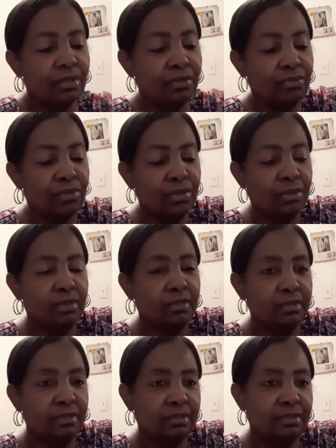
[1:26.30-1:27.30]
fur
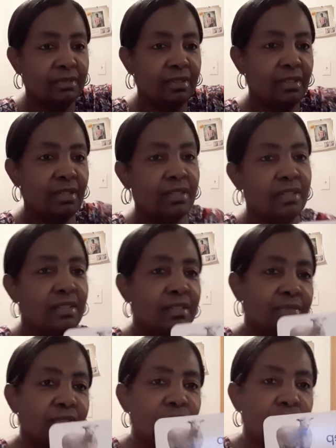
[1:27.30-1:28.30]

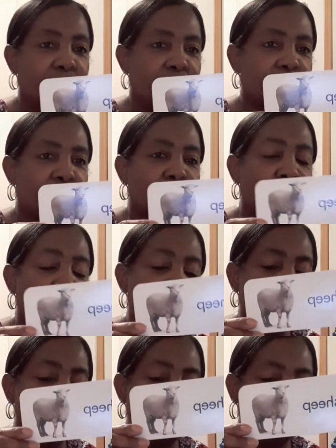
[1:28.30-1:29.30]
of the sheep. The
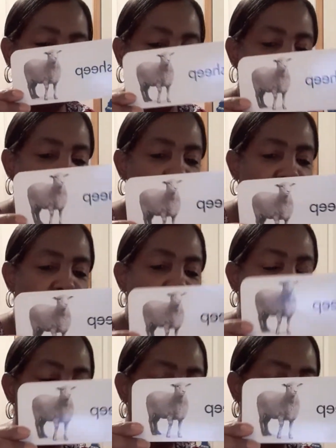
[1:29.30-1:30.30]
wool. It's called
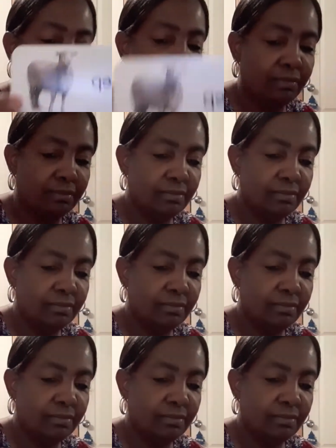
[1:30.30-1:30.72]
wool. Sheep.